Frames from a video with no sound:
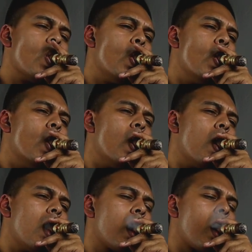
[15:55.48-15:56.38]

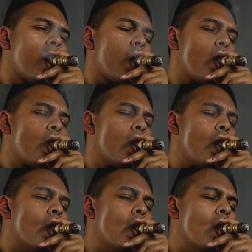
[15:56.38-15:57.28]

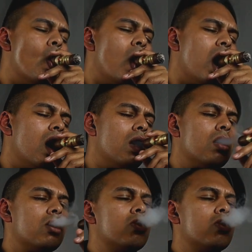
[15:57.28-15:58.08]
(silence)